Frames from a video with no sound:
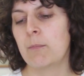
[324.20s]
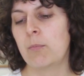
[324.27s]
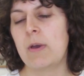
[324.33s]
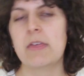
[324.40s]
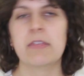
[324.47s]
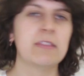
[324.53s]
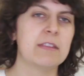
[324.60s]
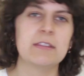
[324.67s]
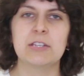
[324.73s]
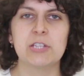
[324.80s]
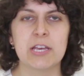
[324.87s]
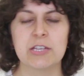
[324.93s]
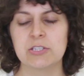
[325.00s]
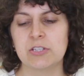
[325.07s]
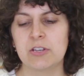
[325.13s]
width and
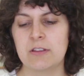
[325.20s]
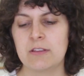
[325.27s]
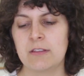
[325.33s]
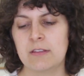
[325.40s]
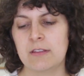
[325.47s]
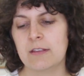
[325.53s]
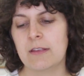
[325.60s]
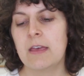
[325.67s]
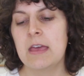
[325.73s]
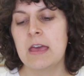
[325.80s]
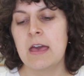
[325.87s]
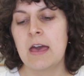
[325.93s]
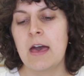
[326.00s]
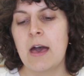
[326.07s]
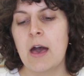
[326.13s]
suggestions,
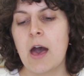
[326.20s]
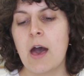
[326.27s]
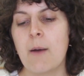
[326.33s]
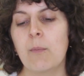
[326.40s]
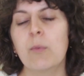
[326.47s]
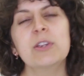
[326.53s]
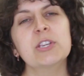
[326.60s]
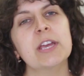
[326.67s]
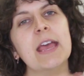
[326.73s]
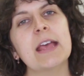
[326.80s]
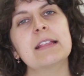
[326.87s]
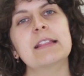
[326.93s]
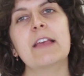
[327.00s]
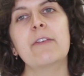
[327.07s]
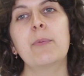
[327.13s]
which I
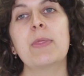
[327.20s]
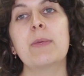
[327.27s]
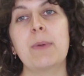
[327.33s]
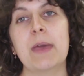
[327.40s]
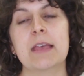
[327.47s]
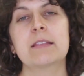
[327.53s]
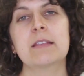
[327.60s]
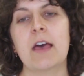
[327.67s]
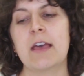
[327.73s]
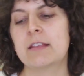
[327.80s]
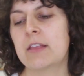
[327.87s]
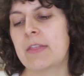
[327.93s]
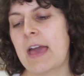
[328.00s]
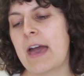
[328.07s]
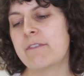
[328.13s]
guess they've put the biggest
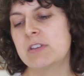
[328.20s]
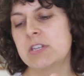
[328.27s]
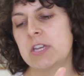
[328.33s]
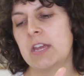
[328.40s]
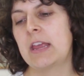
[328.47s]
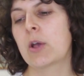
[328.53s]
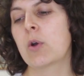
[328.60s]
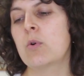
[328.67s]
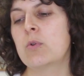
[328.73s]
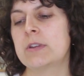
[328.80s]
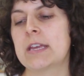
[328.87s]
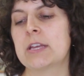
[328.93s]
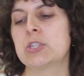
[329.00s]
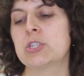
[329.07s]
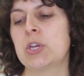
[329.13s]
size, so they haven't done it
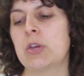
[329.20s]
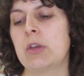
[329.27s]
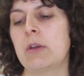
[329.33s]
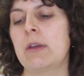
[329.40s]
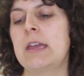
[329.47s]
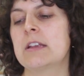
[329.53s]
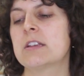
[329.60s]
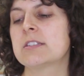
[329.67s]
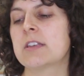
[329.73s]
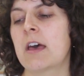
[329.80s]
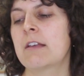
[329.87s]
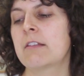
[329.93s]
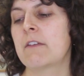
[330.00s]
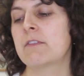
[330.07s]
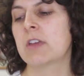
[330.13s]
according to each
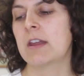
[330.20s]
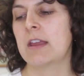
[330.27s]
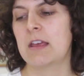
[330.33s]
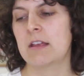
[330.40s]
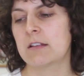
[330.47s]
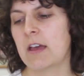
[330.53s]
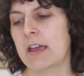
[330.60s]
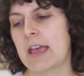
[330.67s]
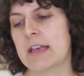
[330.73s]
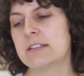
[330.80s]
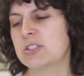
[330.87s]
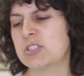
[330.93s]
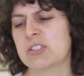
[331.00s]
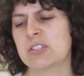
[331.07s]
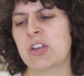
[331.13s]
size. They've done it, I
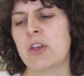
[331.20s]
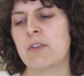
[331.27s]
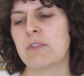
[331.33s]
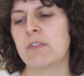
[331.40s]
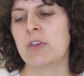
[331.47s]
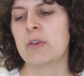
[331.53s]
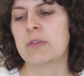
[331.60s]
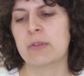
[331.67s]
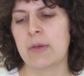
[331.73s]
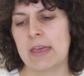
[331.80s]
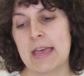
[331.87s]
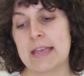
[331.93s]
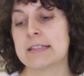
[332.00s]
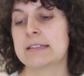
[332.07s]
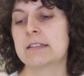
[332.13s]
guess it's just an overview, so I
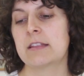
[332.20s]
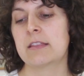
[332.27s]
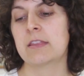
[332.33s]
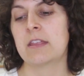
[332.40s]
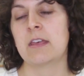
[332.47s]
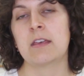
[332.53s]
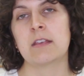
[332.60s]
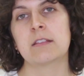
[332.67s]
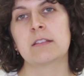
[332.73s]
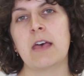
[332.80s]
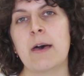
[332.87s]
guess the